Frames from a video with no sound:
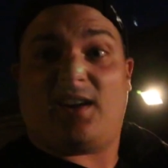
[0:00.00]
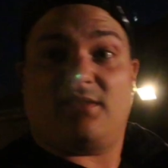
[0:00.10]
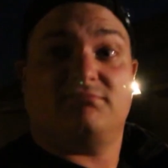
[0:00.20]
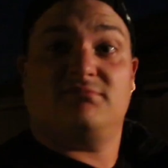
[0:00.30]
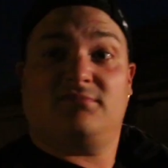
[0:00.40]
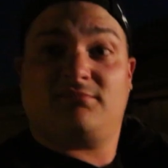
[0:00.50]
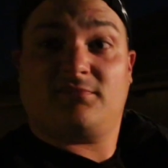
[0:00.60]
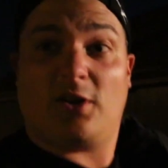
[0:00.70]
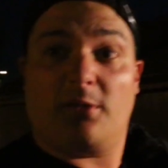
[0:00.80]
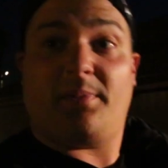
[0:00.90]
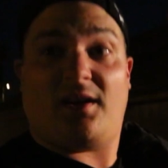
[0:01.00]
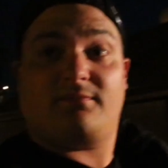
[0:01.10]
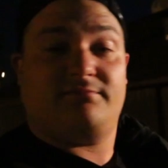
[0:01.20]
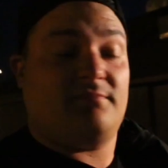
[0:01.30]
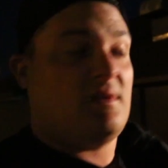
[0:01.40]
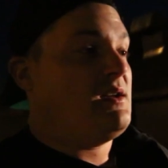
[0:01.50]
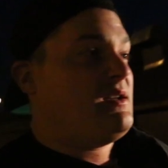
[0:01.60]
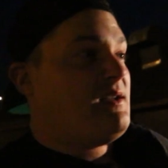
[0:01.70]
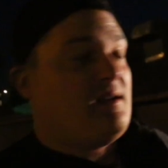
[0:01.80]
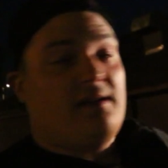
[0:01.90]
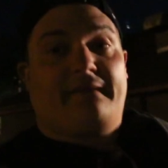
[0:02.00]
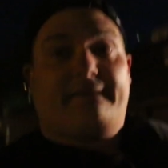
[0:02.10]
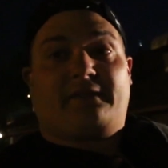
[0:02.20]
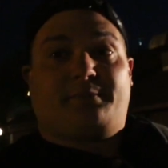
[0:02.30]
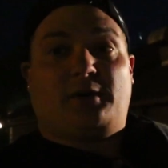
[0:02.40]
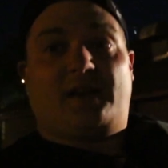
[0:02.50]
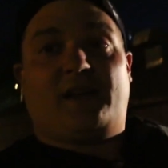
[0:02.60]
now. Go to bed. Spread